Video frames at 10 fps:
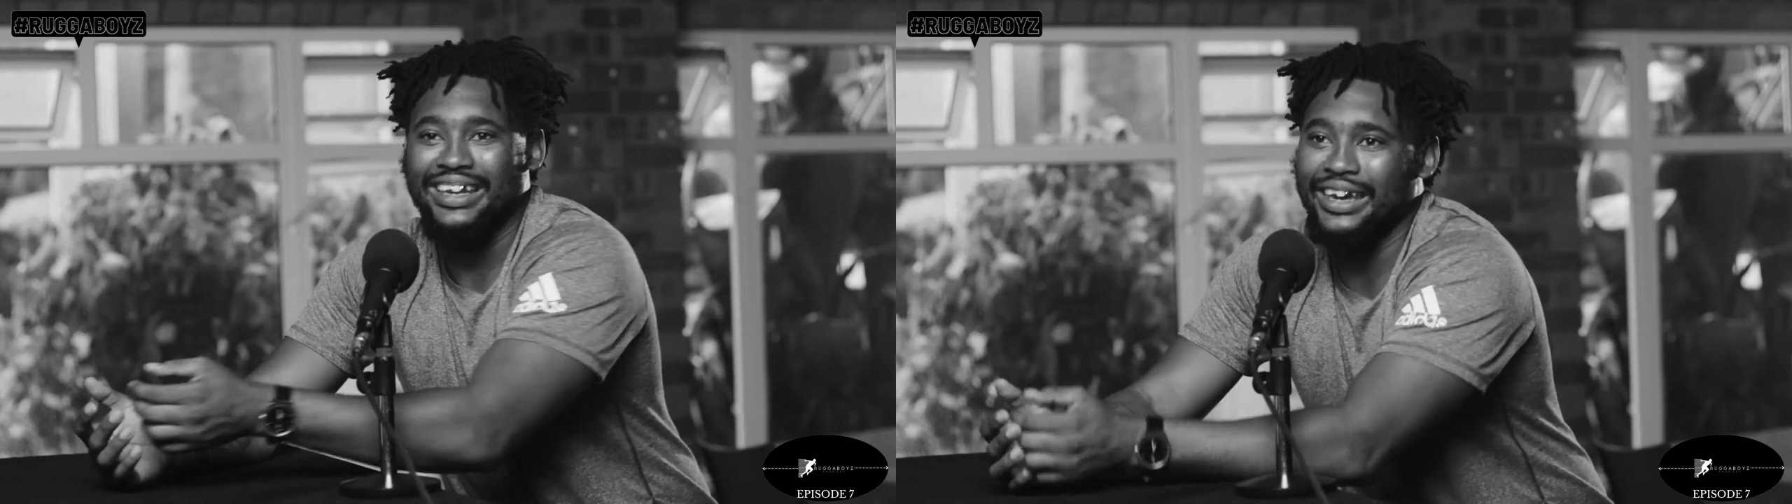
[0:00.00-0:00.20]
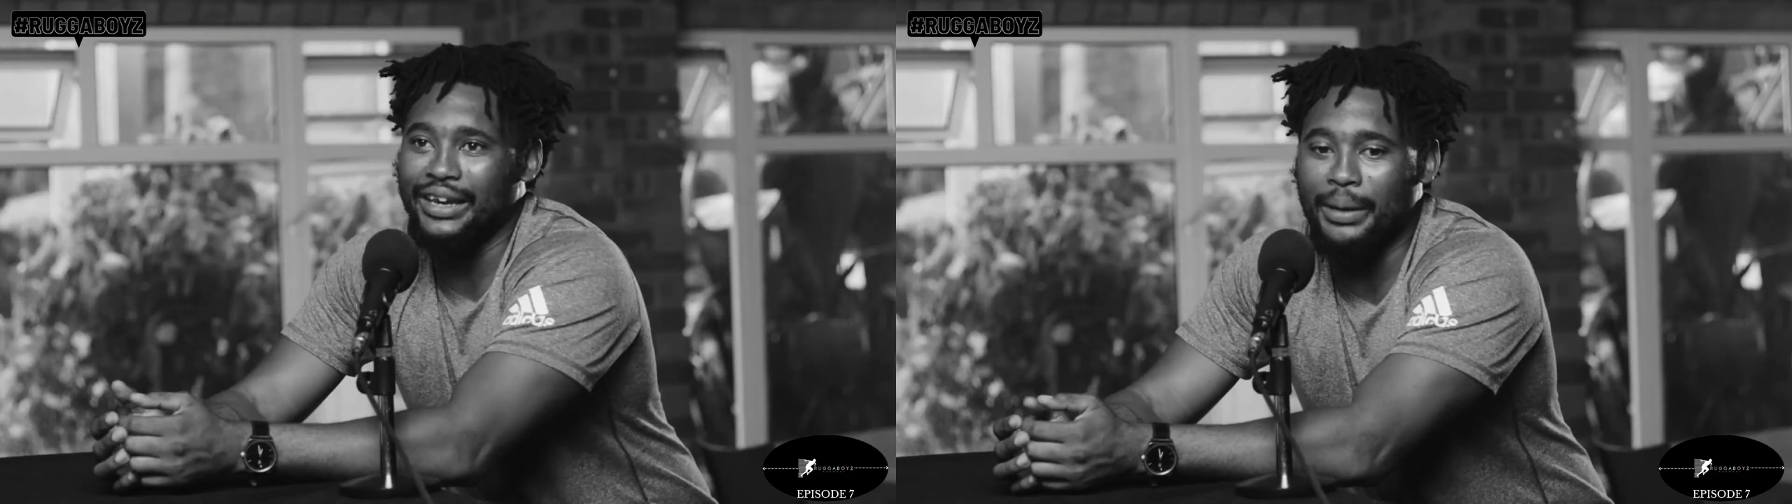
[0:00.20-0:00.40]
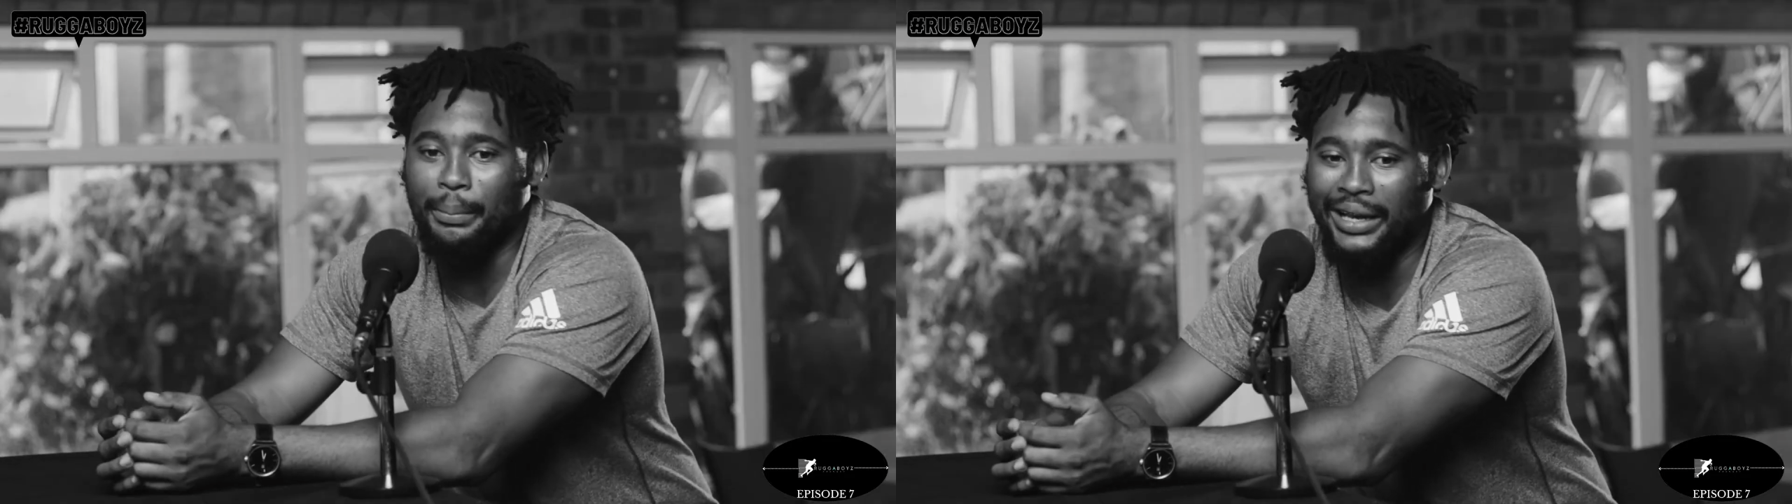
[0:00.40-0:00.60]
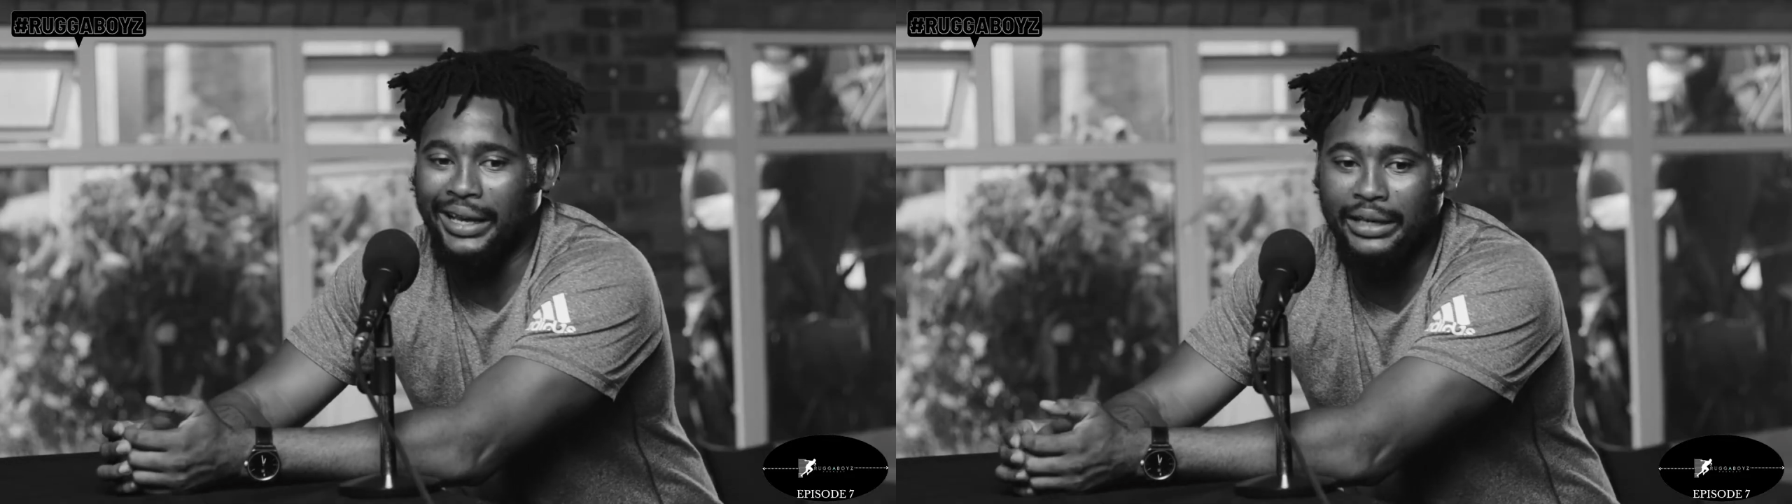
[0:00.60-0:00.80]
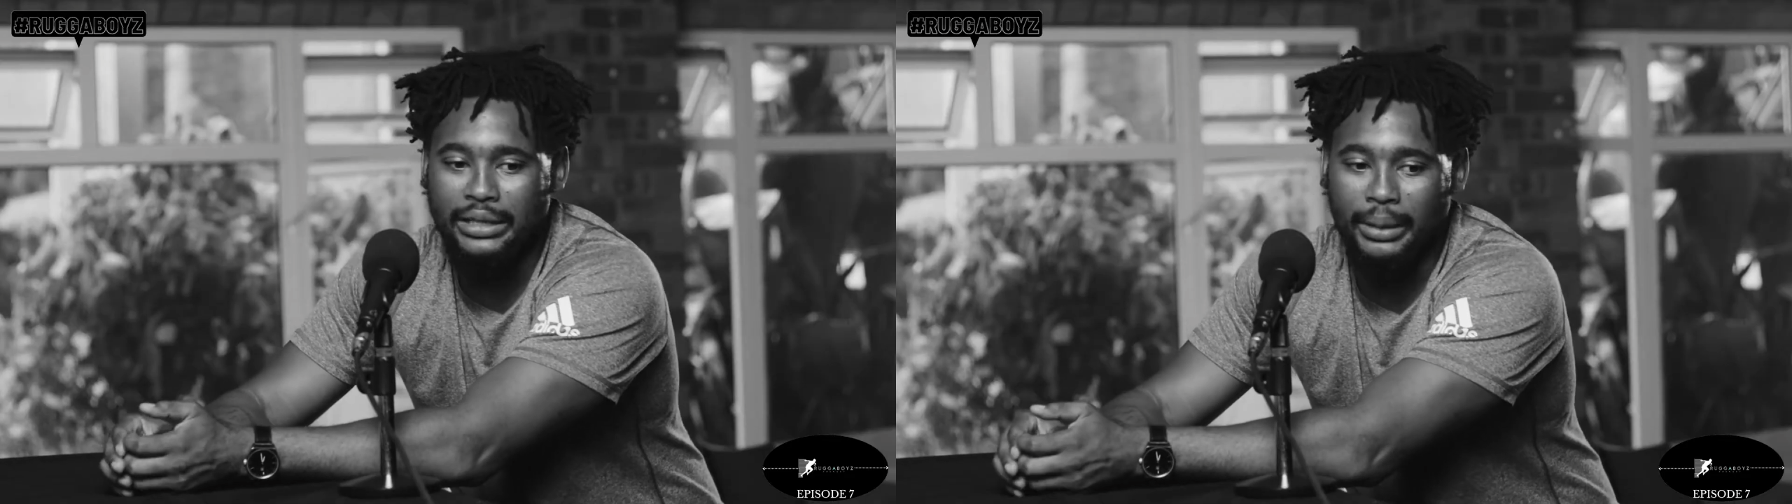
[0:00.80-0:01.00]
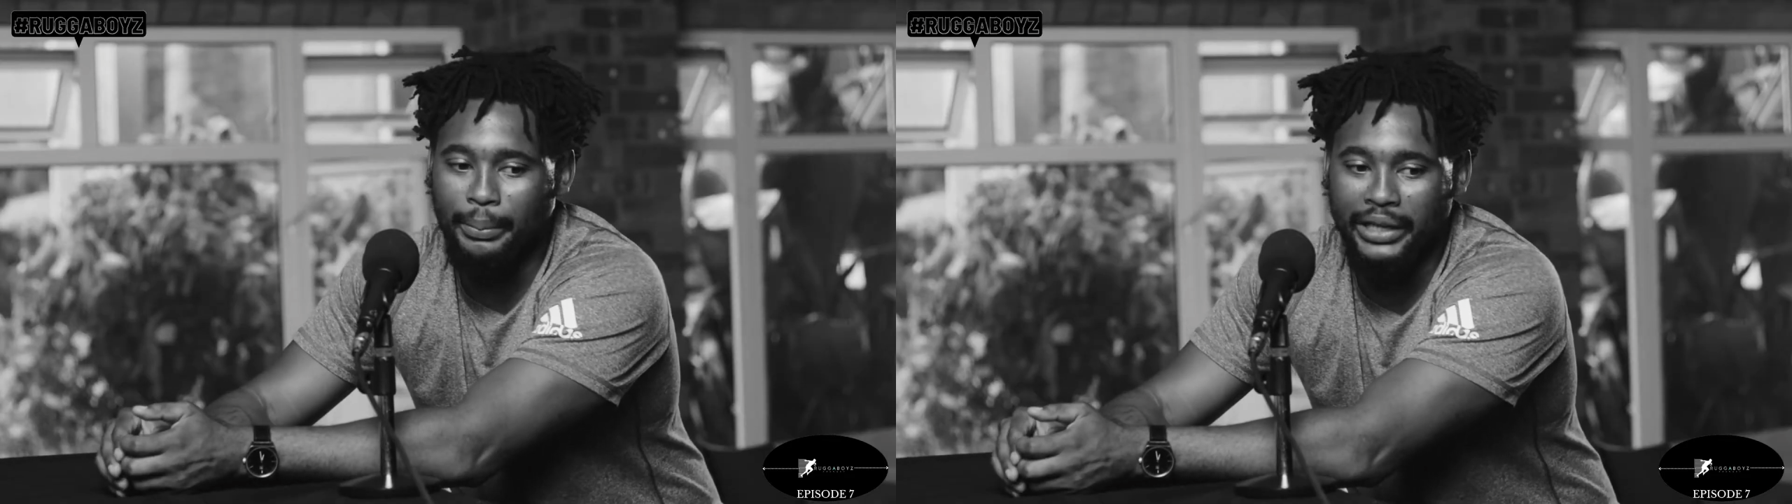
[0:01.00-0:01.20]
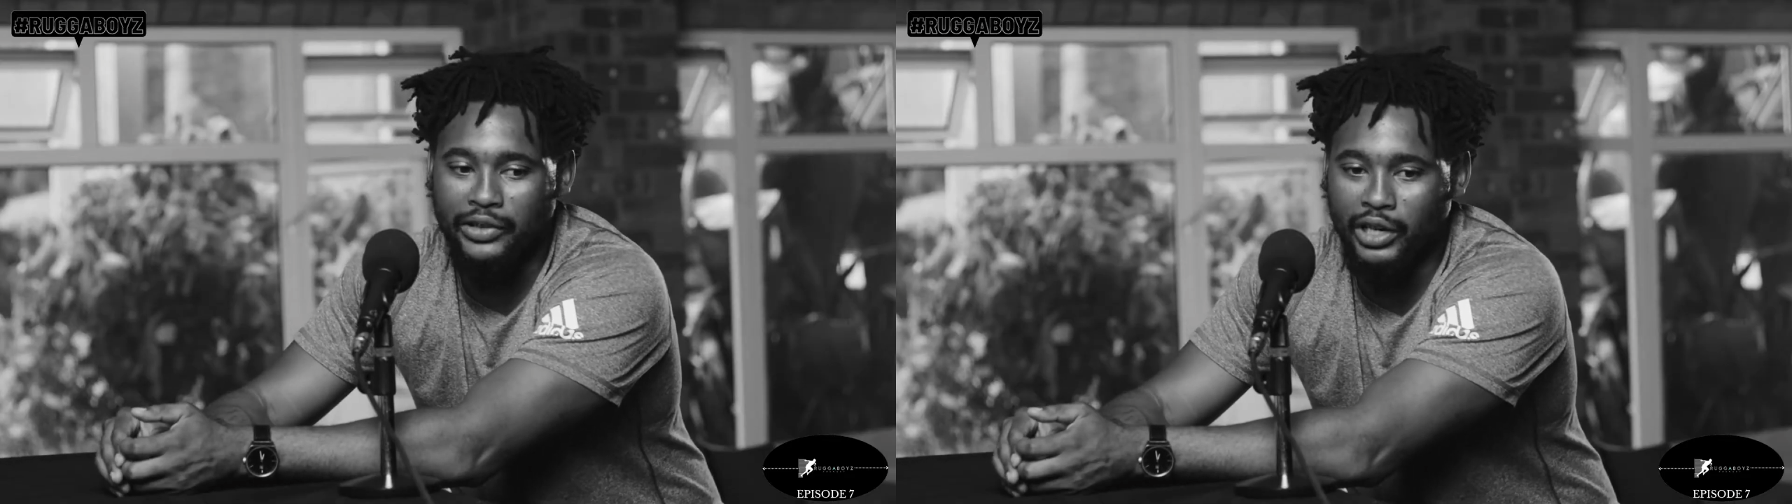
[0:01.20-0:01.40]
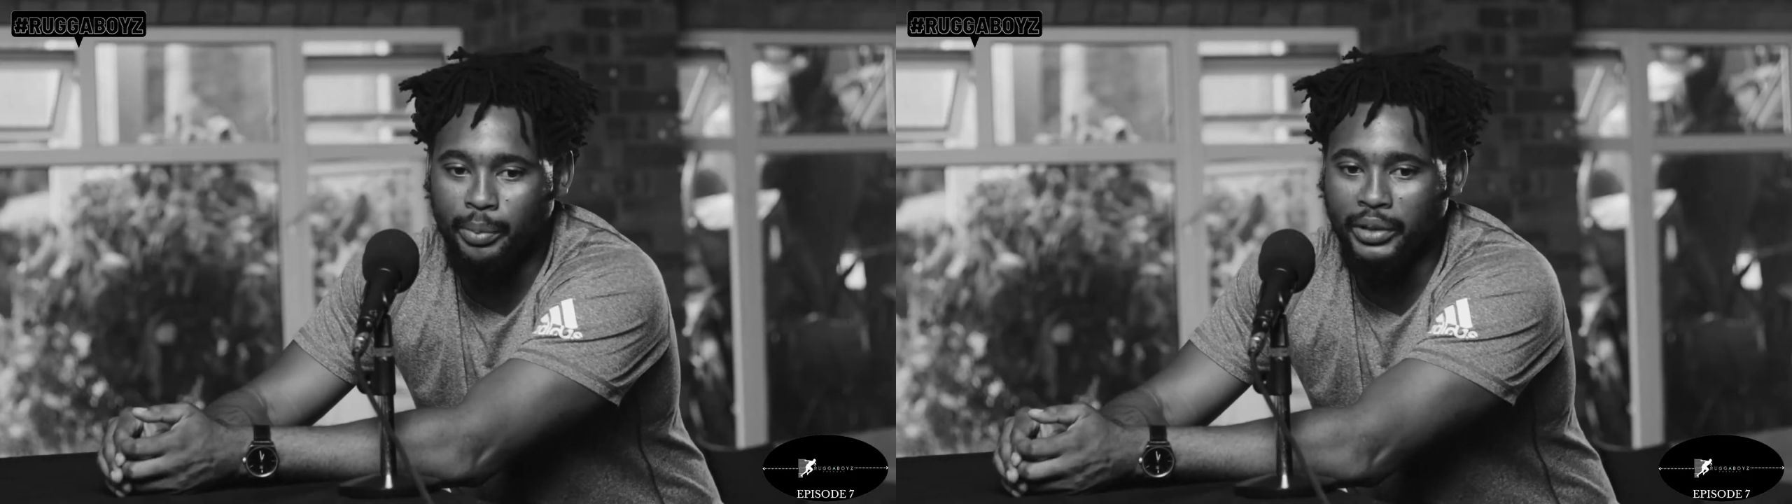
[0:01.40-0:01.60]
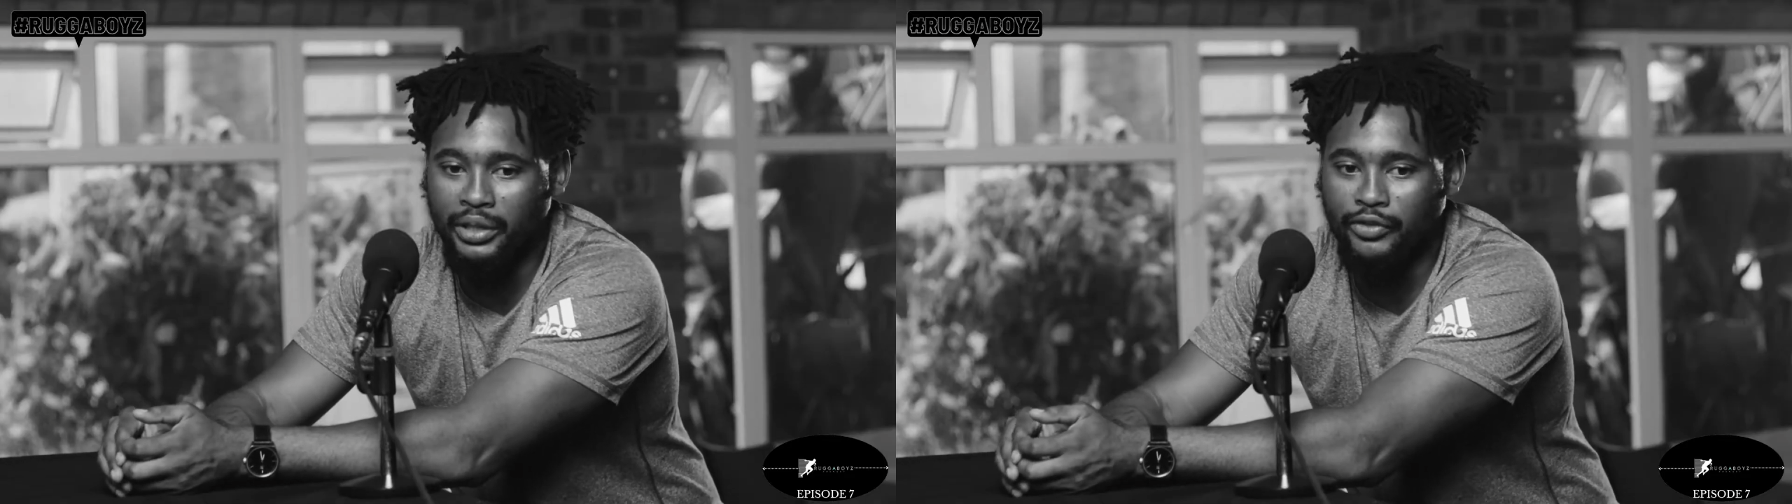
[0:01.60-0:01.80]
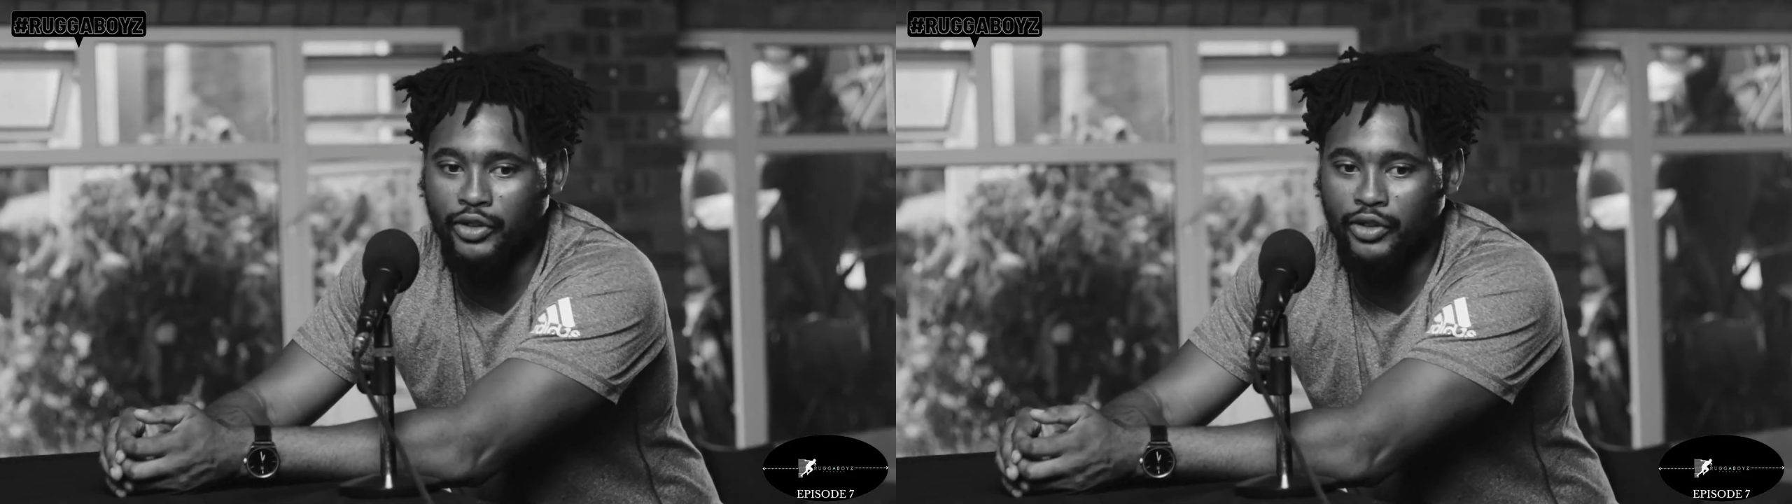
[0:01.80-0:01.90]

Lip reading: yeah, I played rugby.